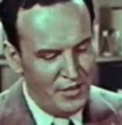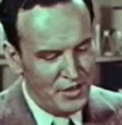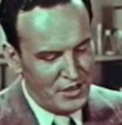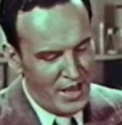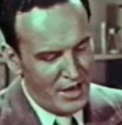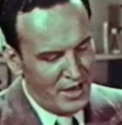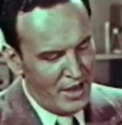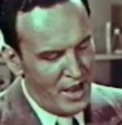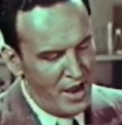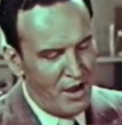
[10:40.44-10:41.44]
The slanting
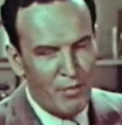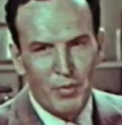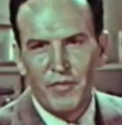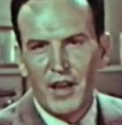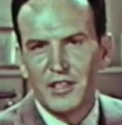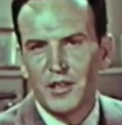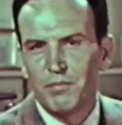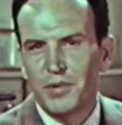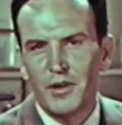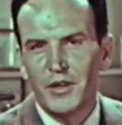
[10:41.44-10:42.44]
hair provides a
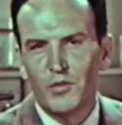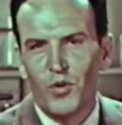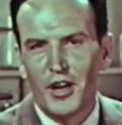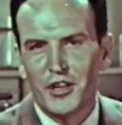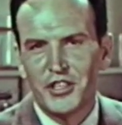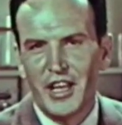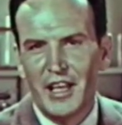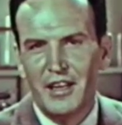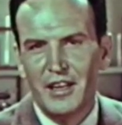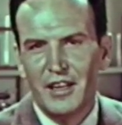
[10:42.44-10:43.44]
perfect
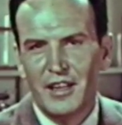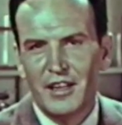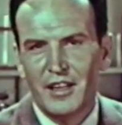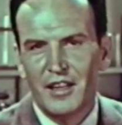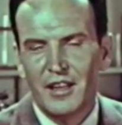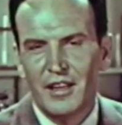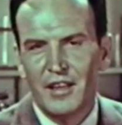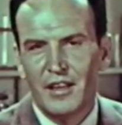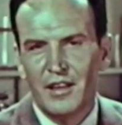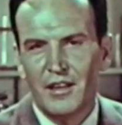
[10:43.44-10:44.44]
watershed.
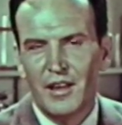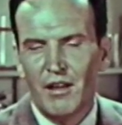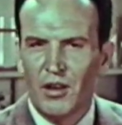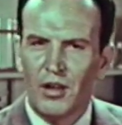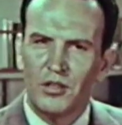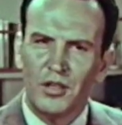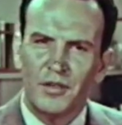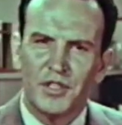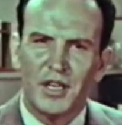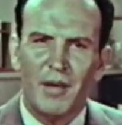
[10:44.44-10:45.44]
Now, God could
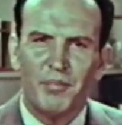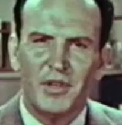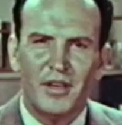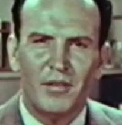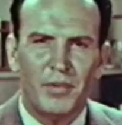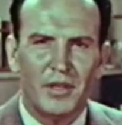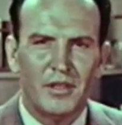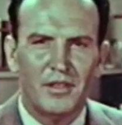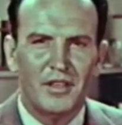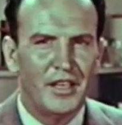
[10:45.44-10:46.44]
have stopped here, but
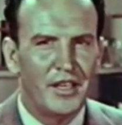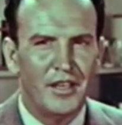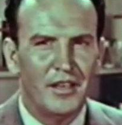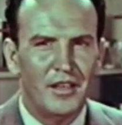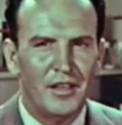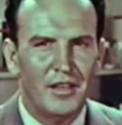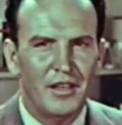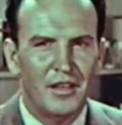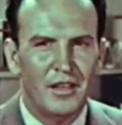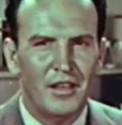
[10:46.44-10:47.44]
he didn't.
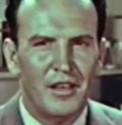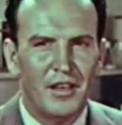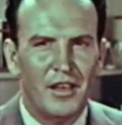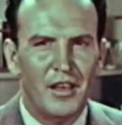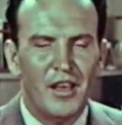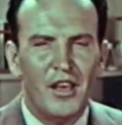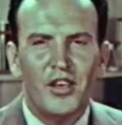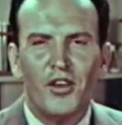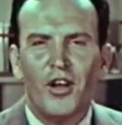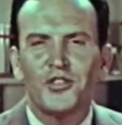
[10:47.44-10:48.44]

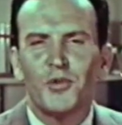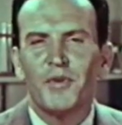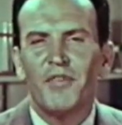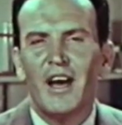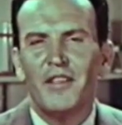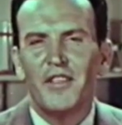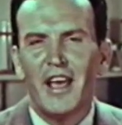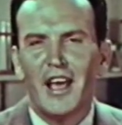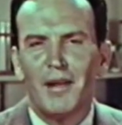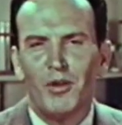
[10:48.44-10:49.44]
He also provided the
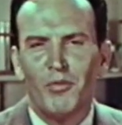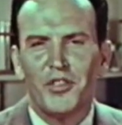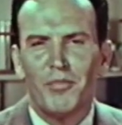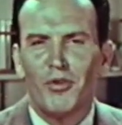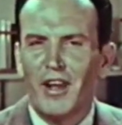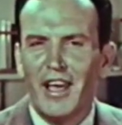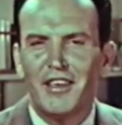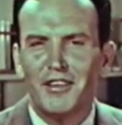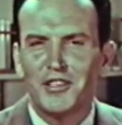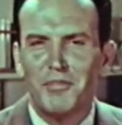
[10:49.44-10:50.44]
animal with a
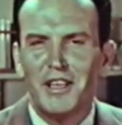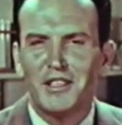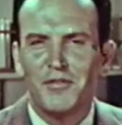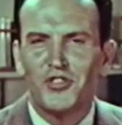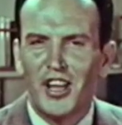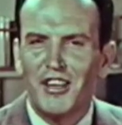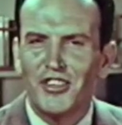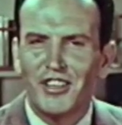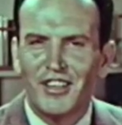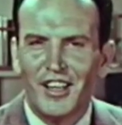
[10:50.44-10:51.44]
miraculous means of
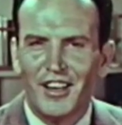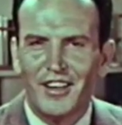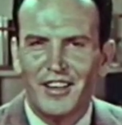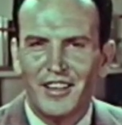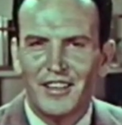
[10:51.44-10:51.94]
changing color.